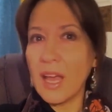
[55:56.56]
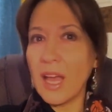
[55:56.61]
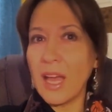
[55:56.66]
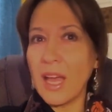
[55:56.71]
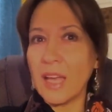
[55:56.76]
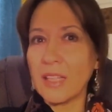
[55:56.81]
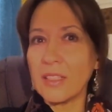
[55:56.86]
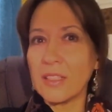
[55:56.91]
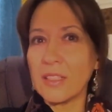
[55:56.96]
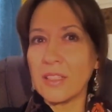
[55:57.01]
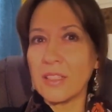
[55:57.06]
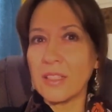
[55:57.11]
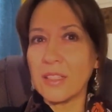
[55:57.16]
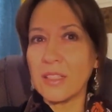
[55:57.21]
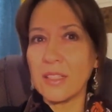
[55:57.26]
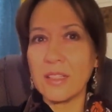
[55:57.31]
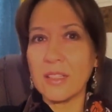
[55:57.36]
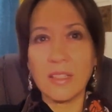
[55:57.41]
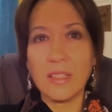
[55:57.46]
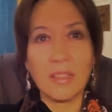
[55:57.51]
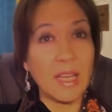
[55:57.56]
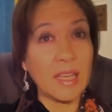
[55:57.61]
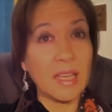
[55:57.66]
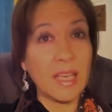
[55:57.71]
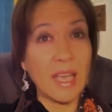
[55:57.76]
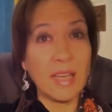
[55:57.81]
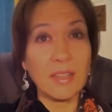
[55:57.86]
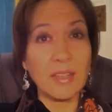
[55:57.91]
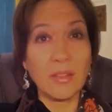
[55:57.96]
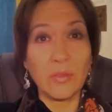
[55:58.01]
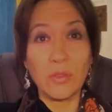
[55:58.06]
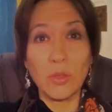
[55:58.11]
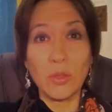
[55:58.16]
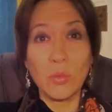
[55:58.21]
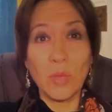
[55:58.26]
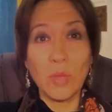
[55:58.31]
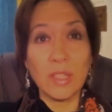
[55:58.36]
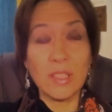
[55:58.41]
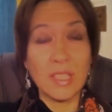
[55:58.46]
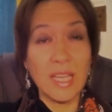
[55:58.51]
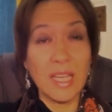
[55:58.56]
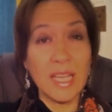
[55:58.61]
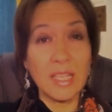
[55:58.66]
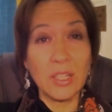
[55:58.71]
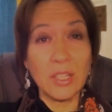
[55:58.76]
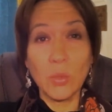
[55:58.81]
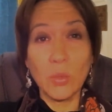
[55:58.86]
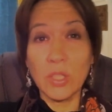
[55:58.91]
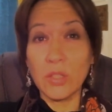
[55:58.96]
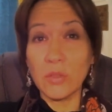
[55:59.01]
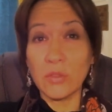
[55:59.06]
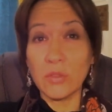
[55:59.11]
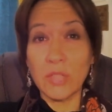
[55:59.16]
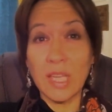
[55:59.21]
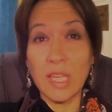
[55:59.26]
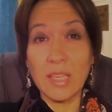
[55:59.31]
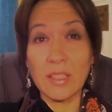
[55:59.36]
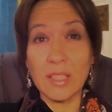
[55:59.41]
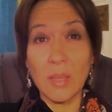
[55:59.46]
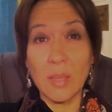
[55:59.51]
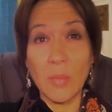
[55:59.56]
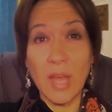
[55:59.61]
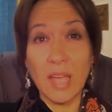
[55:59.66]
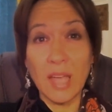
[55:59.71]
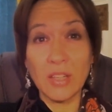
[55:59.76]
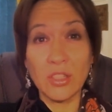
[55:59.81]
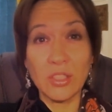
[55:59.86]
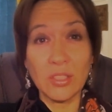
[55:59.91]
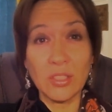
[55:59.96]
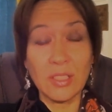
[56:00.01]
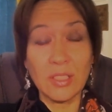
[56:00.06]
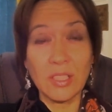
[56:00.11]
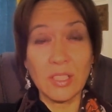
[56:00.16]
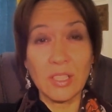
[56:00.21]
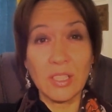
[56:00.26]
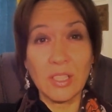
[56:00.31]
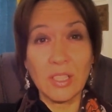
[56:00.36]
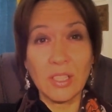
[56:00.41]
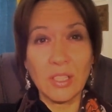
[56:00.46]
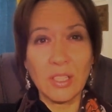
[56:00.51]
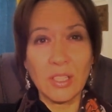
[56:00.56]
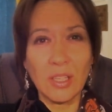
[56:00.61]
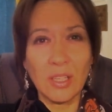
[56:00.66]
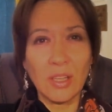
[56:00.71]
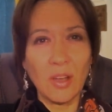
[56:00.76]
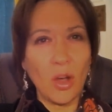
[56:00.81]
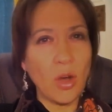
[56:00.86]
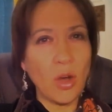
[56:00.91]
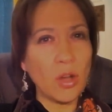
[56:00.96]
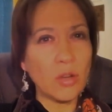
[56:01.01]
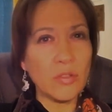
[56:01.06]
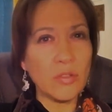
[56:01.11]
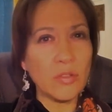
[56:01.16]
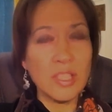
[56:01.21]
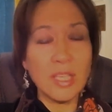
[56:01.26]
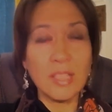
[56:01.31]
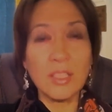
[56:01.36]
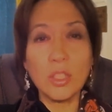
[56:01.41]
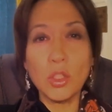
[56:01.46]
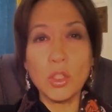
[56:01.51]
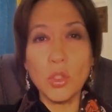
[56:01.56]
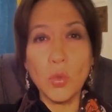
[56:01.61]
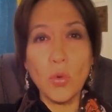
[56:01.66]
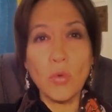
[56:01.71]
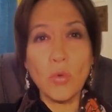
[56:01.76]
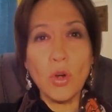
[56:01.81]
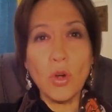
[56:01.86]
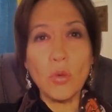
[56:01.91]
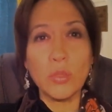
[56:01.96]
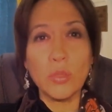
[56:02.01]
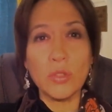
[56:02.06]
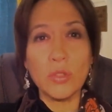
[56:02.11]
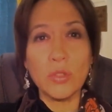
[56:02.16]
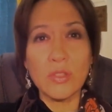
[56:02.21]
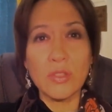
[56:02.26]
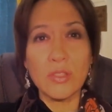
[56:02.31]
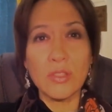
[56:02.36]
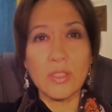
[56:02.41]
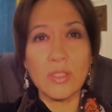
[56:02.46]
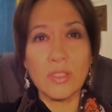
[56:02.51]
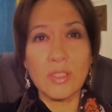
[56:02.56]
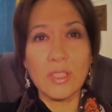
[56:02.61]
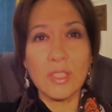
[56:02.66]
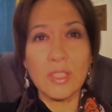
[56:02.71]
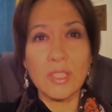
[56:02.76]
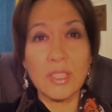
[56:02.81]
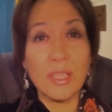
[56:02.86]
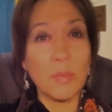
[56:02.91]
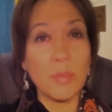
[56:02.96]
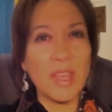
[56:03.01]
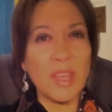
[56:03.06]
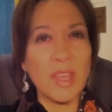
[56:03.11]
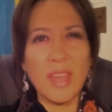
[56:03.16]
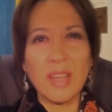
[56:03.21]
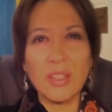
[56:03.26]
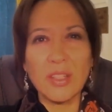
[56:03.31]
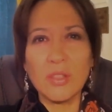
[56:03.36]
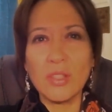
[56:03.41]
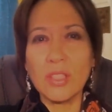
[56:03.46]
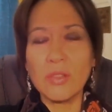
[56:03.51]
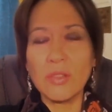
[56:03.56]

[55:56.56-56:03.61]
And again, a few months later, when you've taken some action, all of a sudden a door opens, something that you